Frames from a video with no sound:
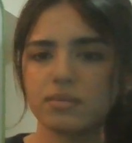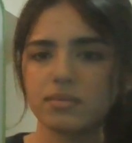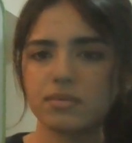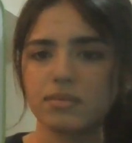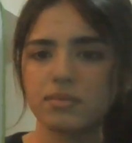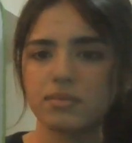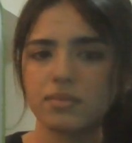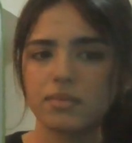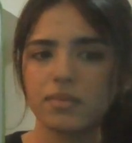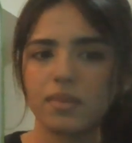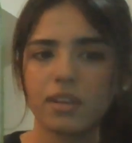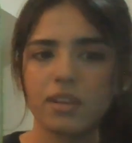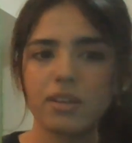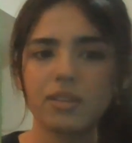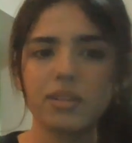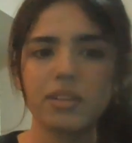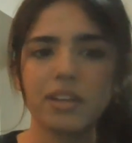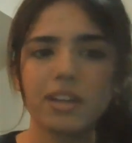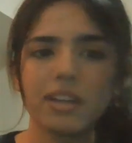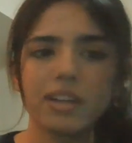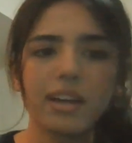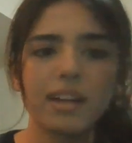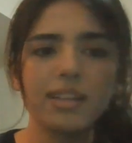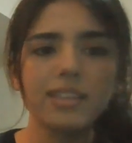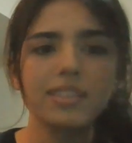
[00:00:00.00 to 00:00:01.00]
Okay
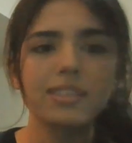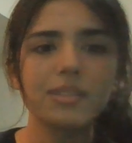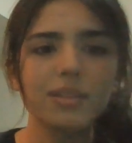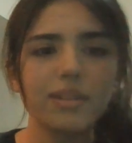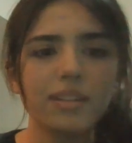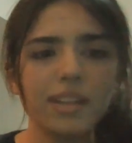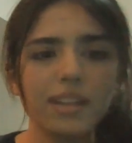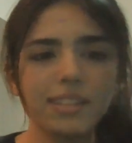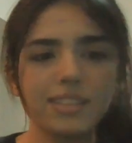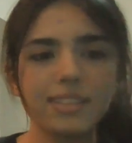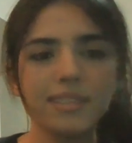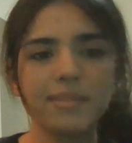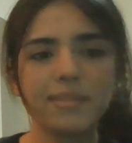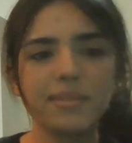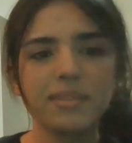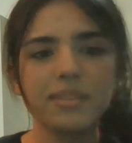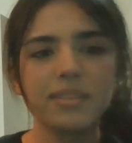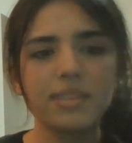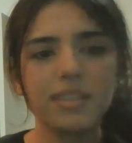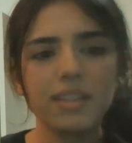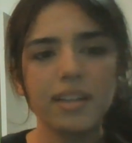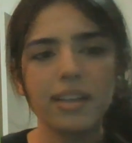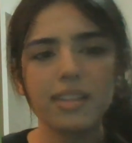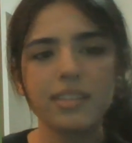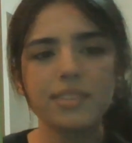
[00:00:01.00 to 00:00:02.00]
guys, so that's it for
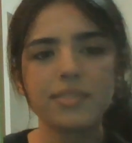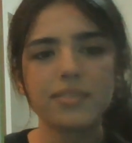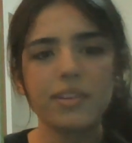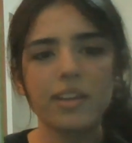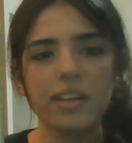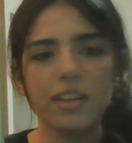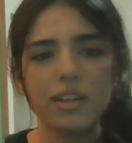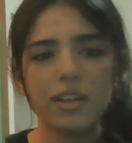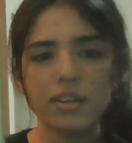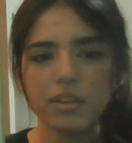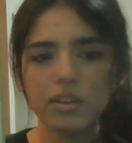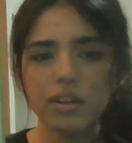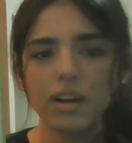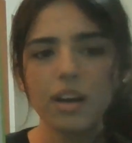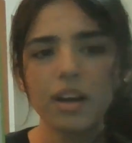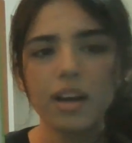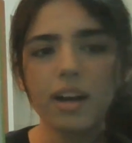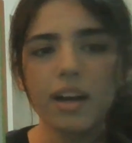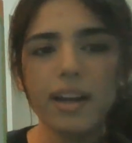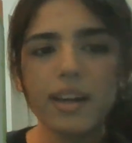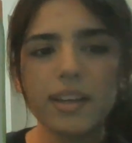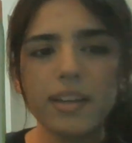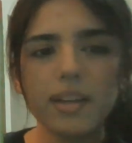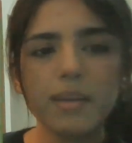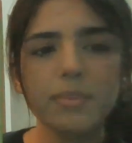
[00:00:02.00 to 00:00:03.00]
today's video. I
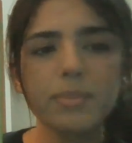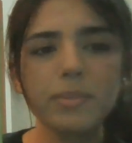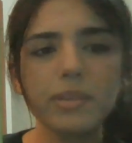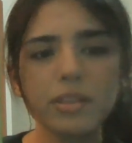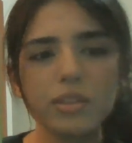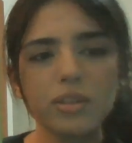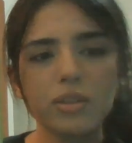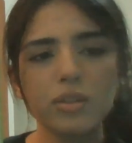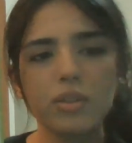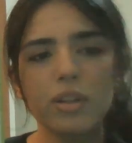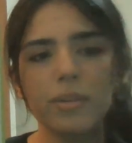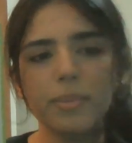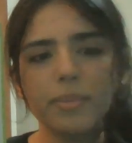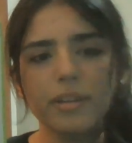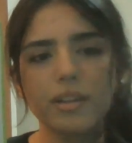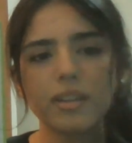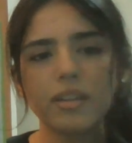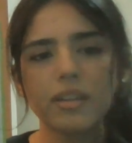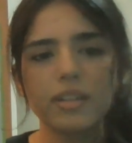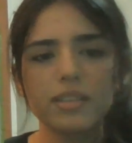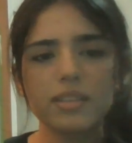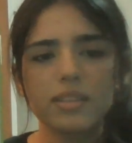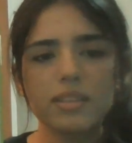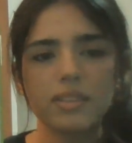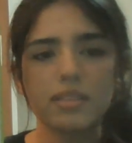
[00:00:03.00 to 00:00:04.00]
kept it short because this
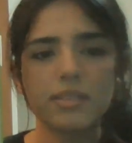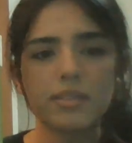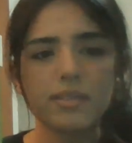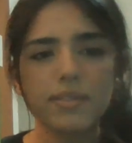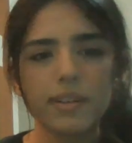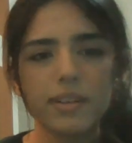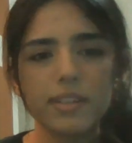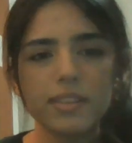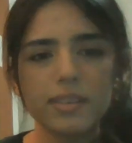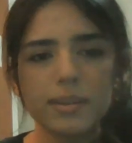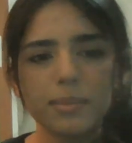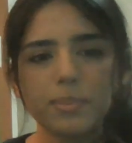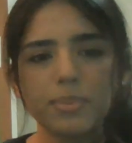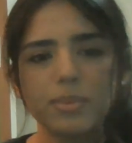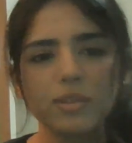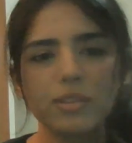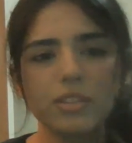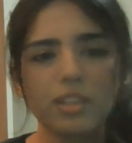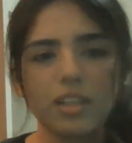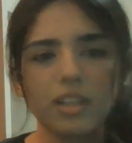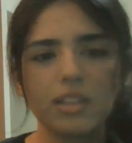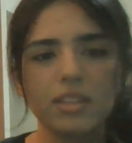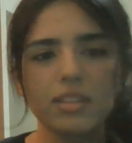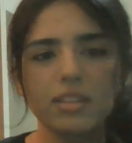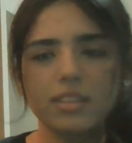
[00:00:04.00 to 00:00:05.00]
is very simple to
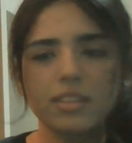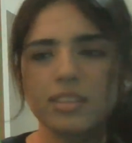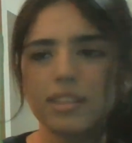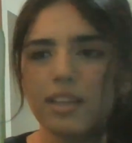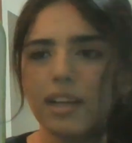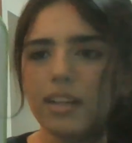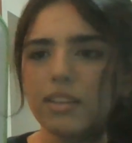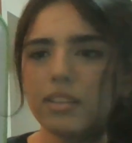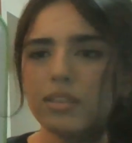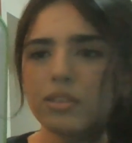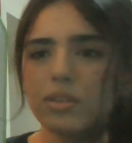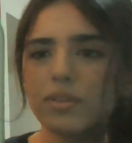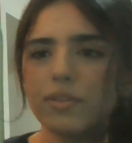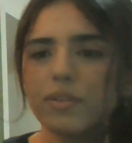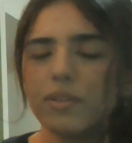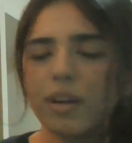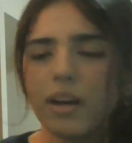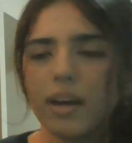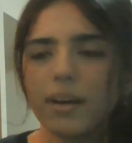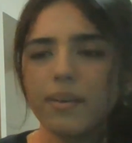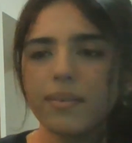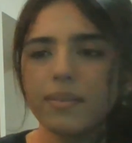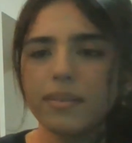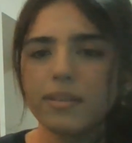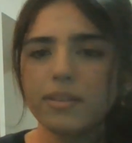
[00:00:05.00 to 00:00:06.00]
understand. So if you have any
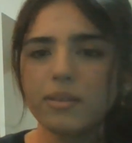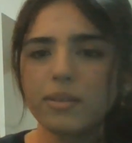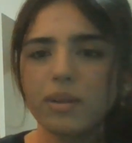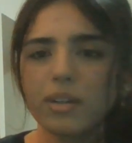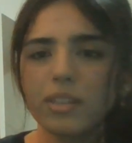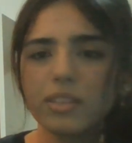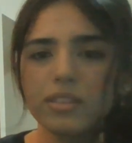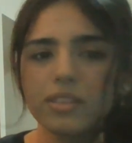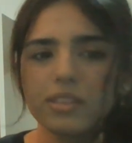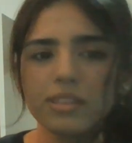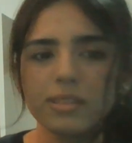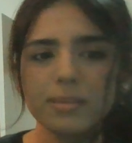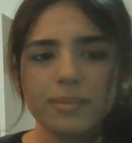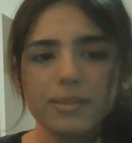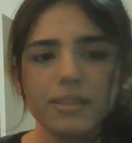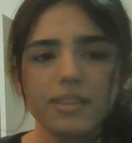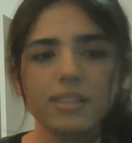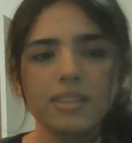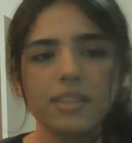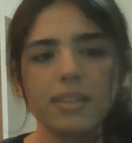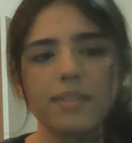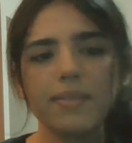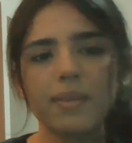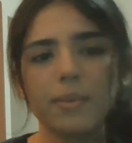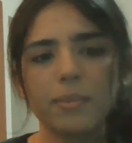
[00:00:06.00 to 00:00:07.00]
questions, please leave them
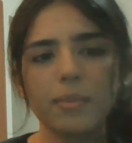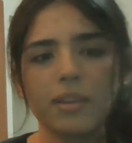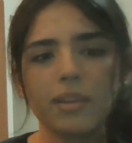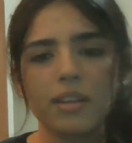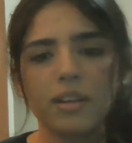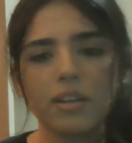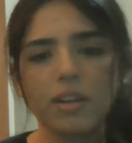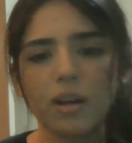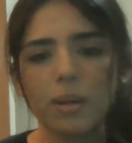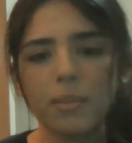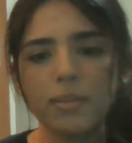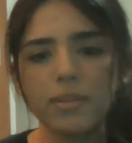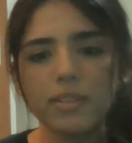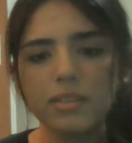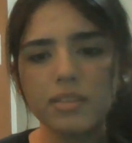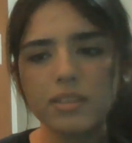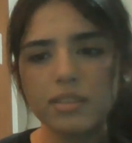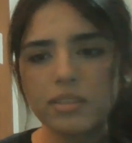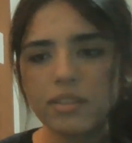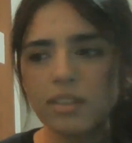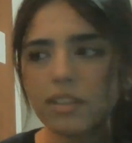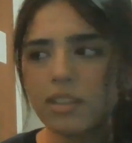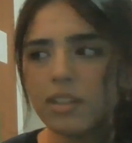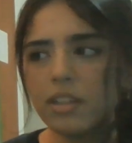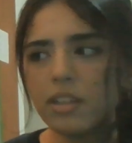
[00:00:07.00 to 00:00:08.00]
in the comments.
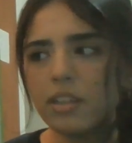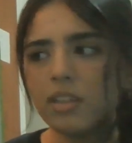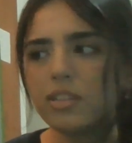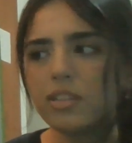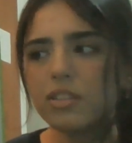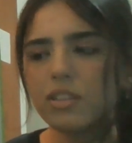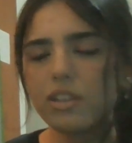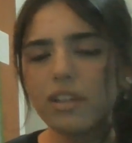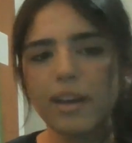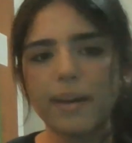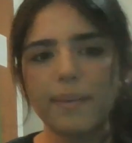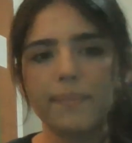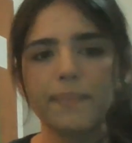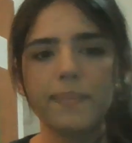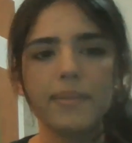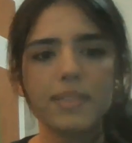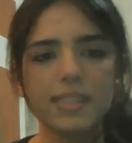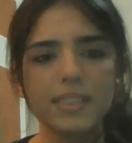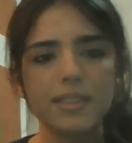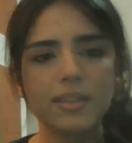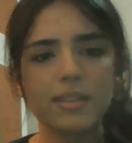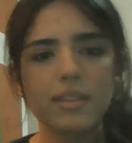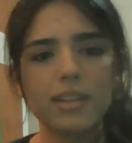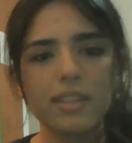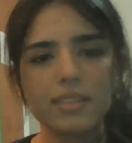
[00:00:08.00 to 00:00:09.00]
So yeah, see you
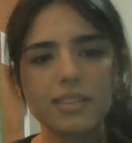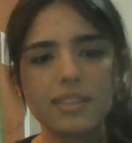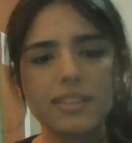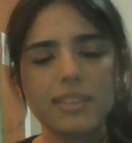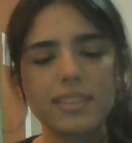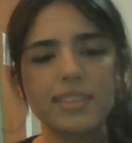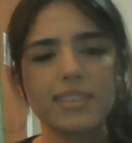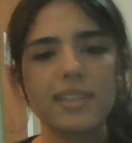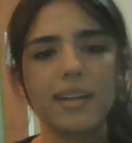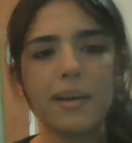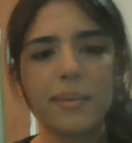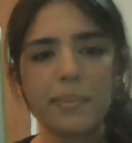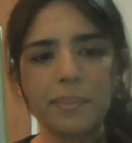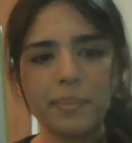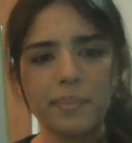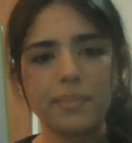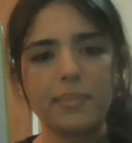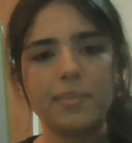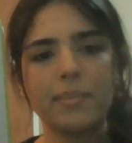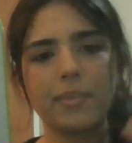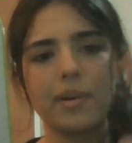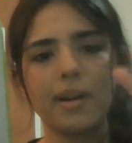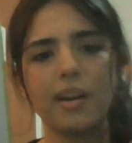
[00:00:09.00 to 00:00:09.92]
guys next time. Bye.